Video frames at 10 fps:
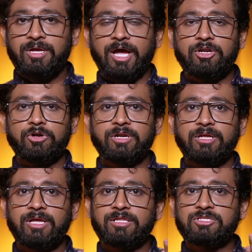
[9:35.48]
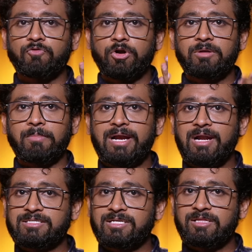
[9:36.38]
and you are drinking this water
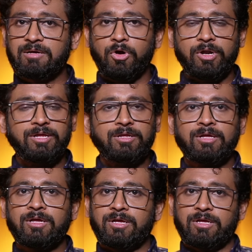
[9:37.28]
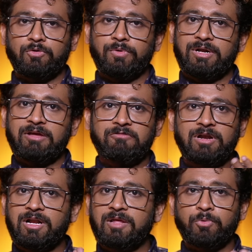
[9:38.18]
mindlessly in the morning, you will
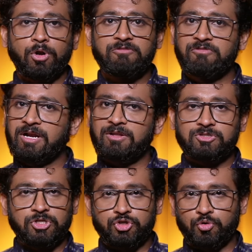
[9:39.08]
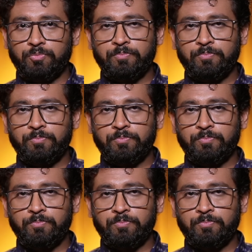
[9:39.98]
definitely proliferate this issue.